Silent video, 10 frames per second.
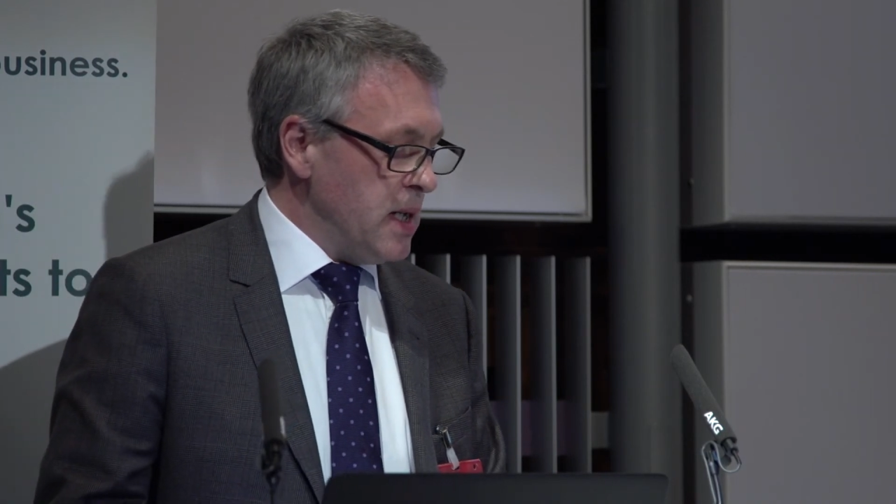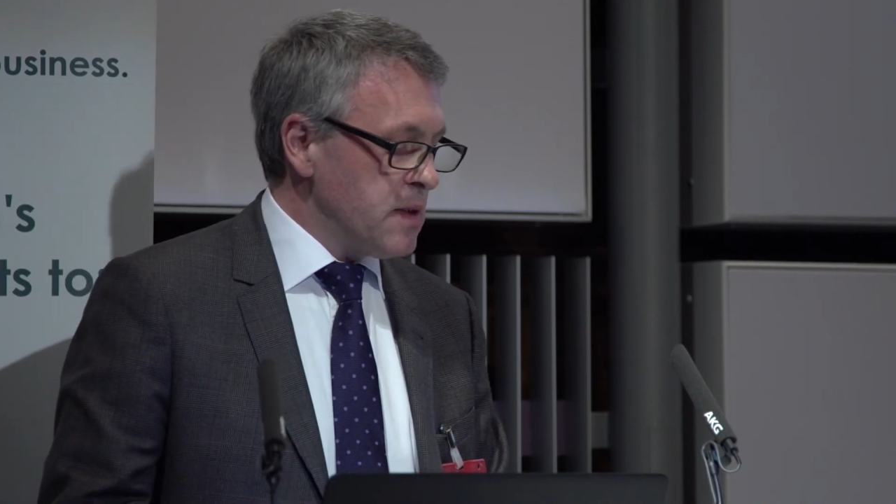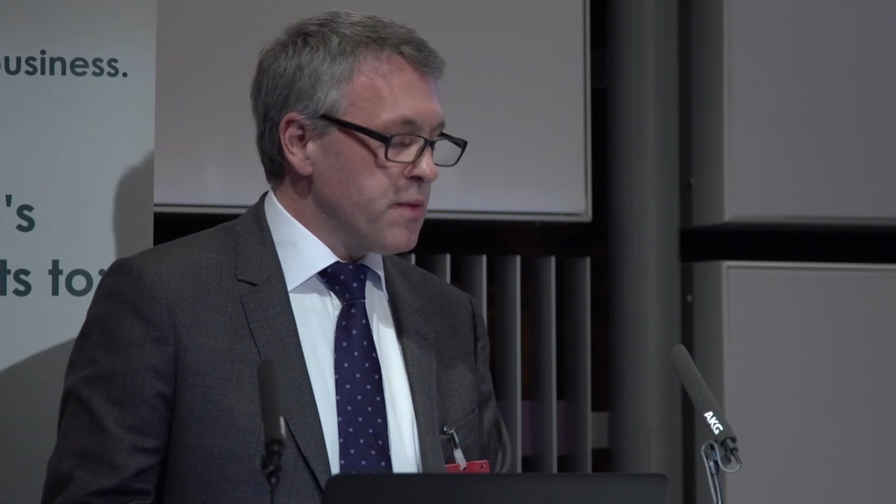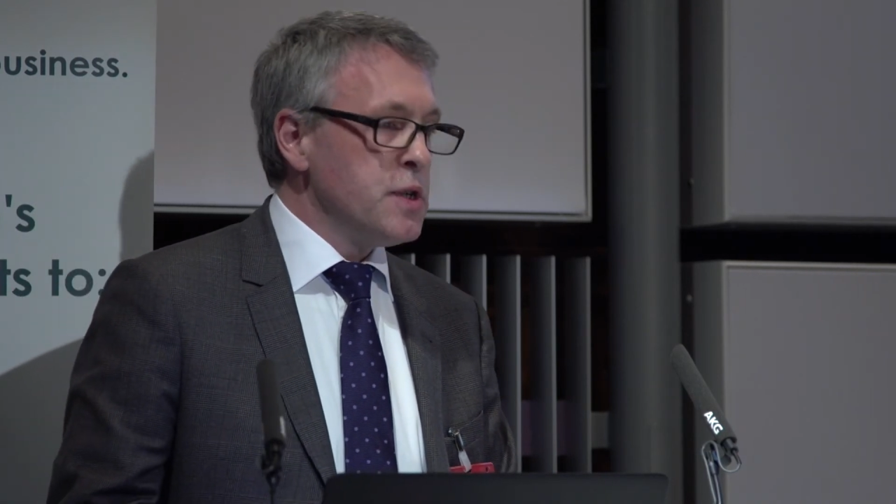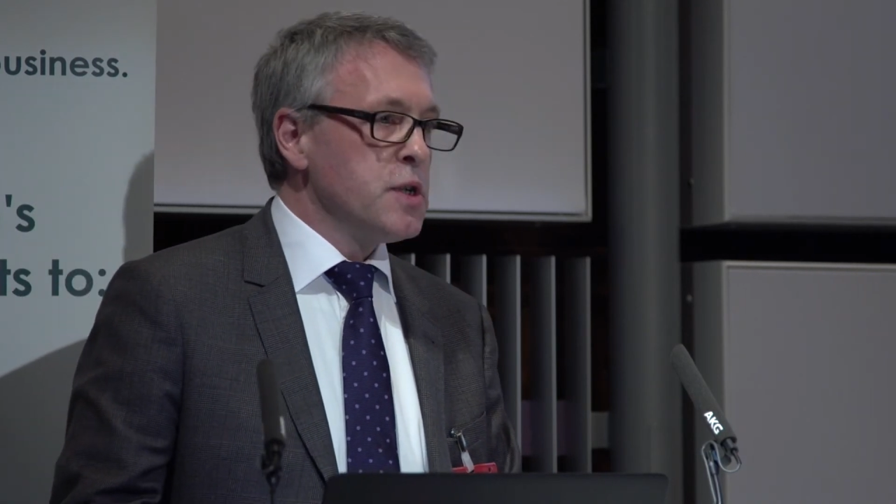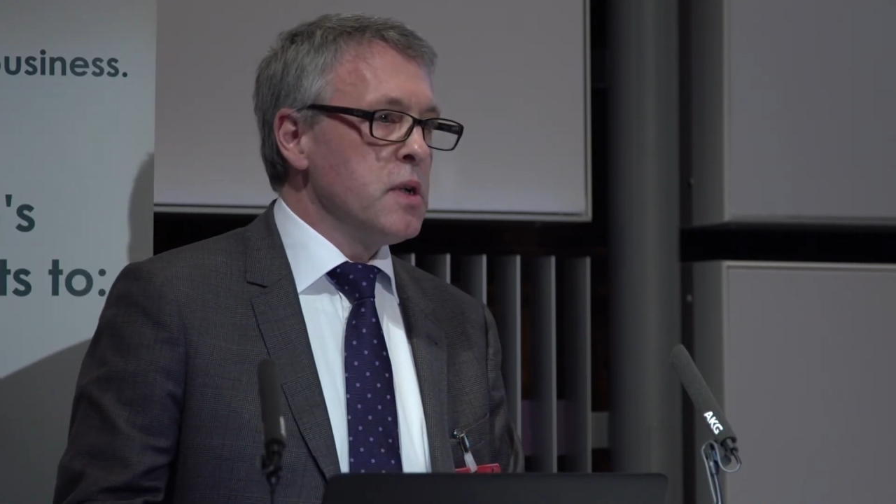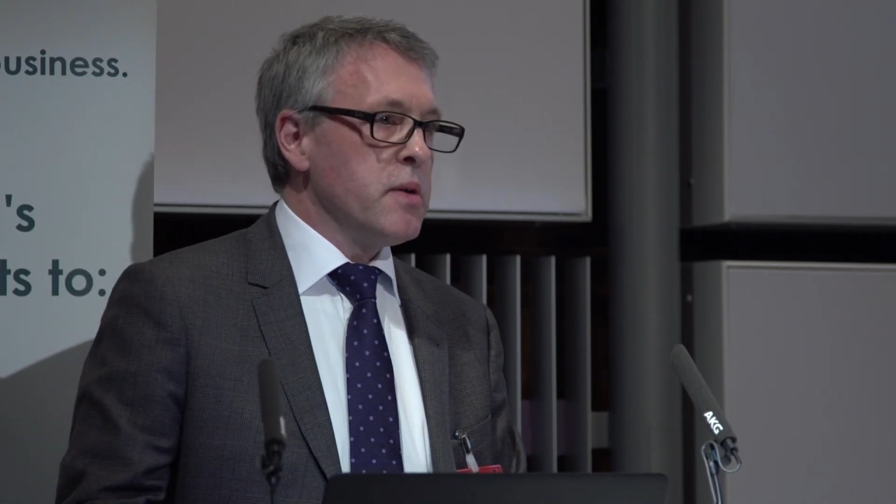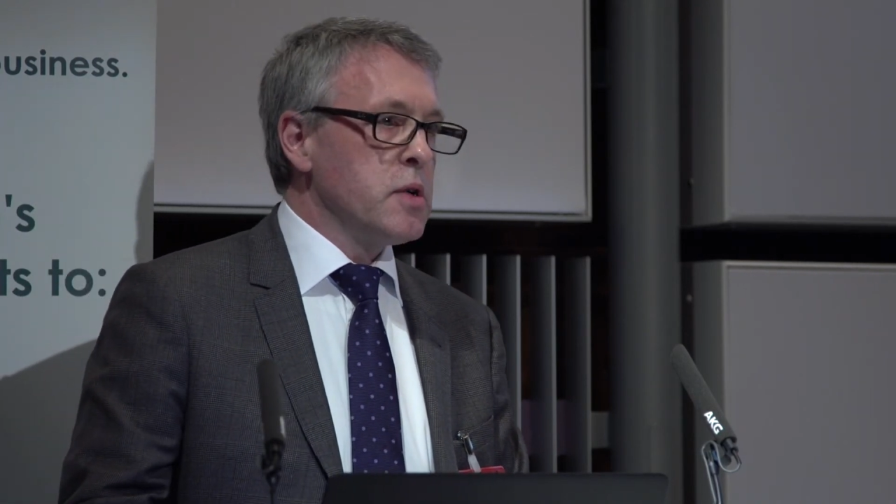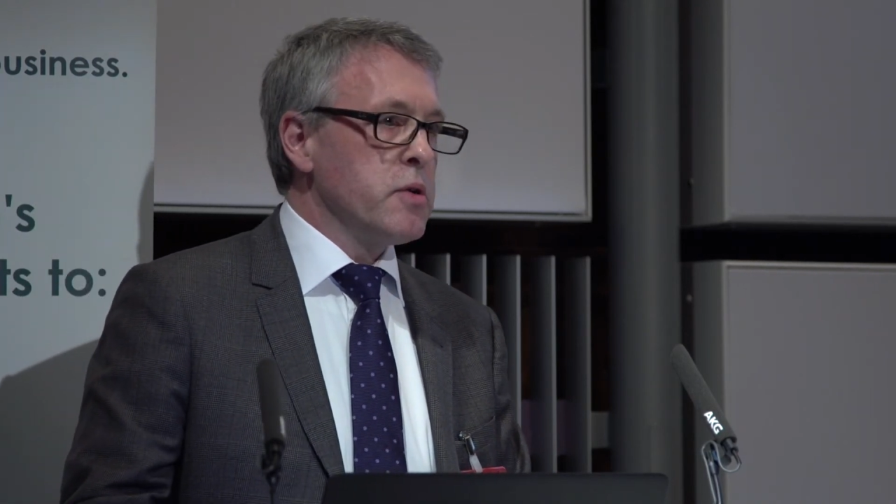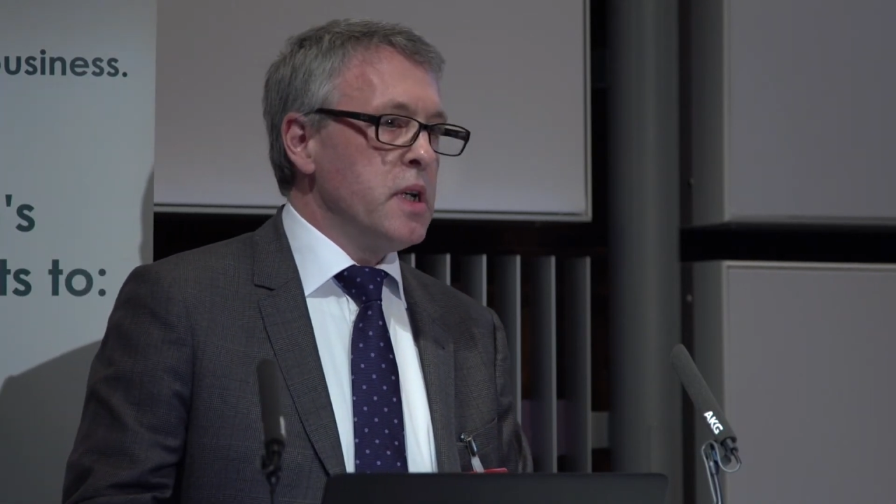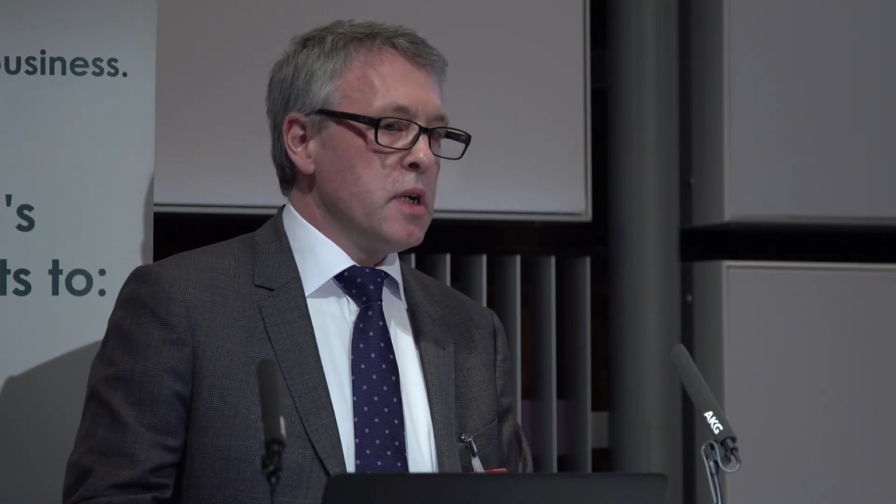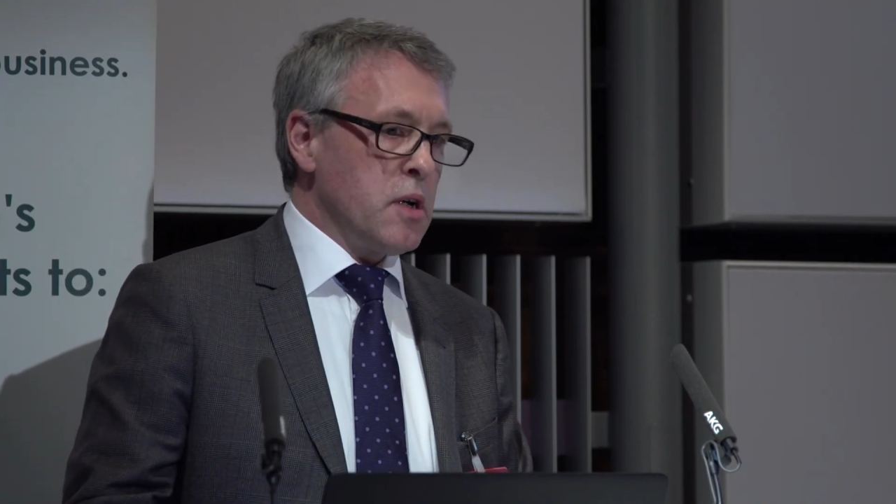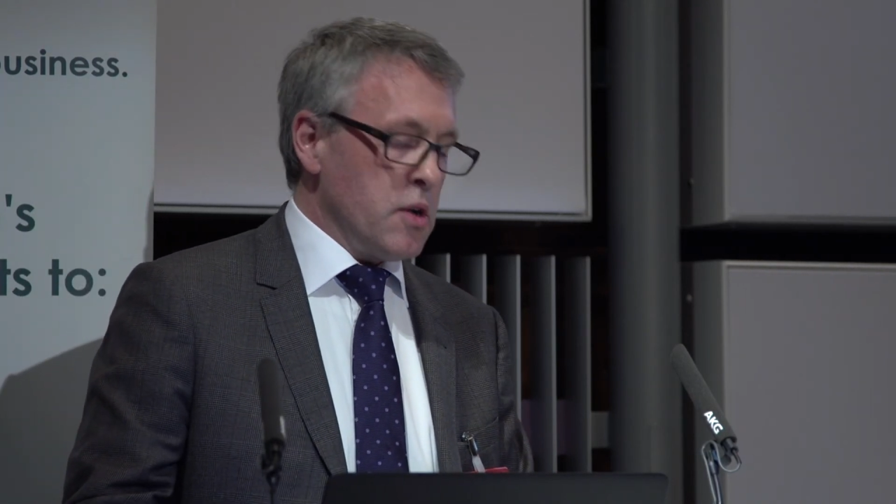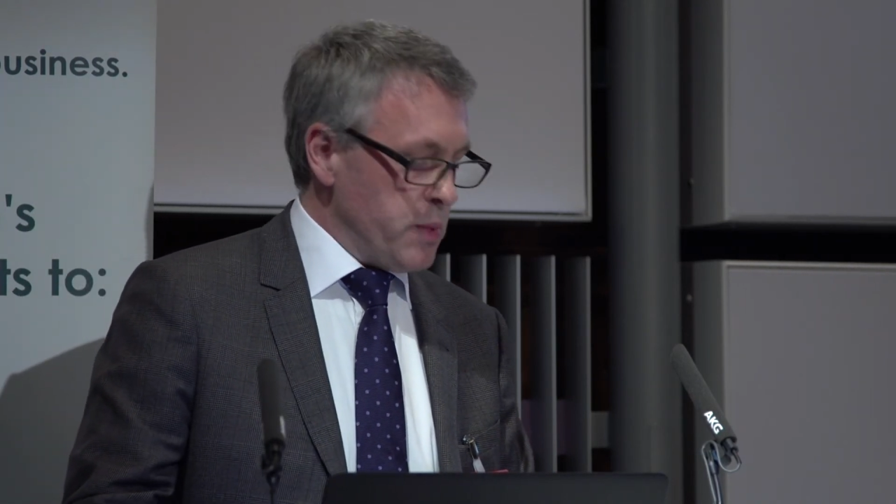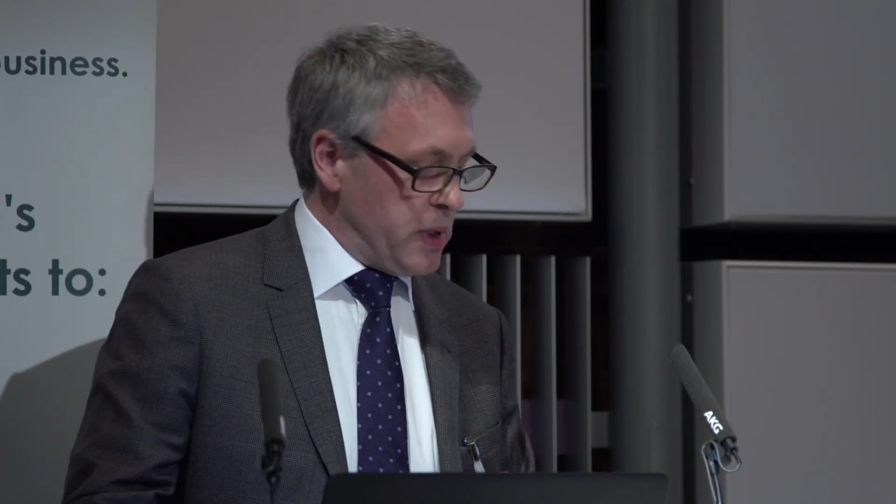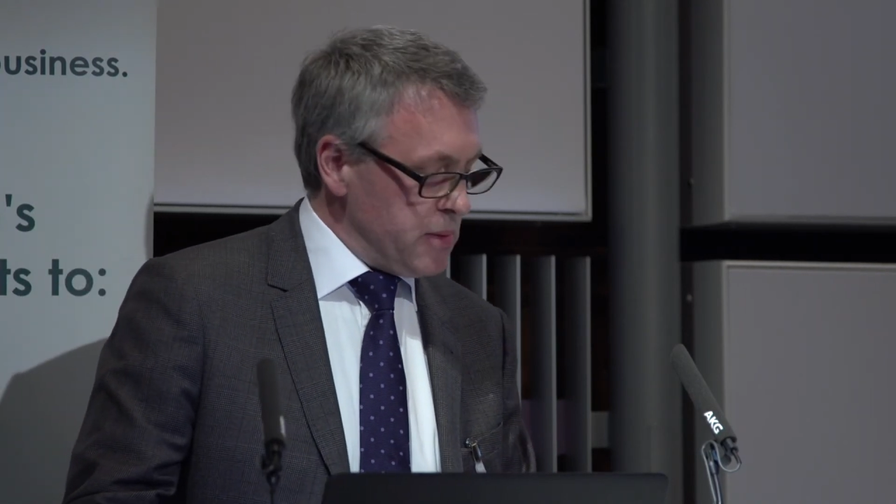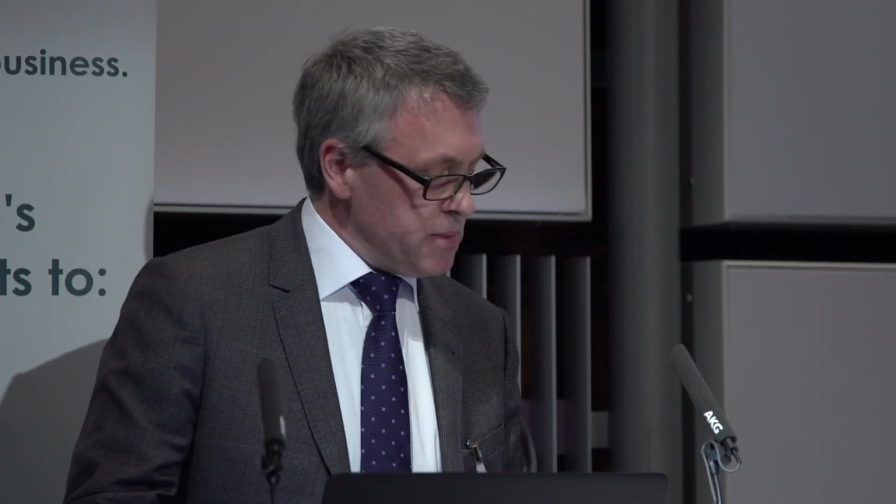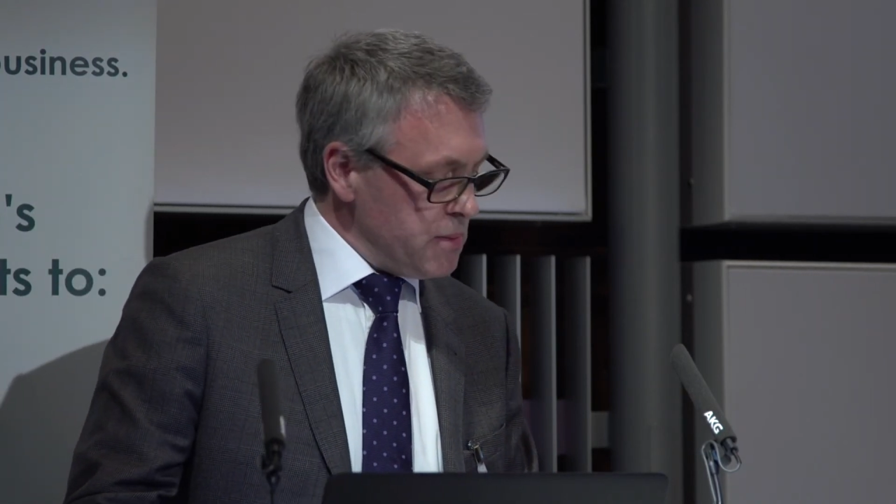its vision of a green economy.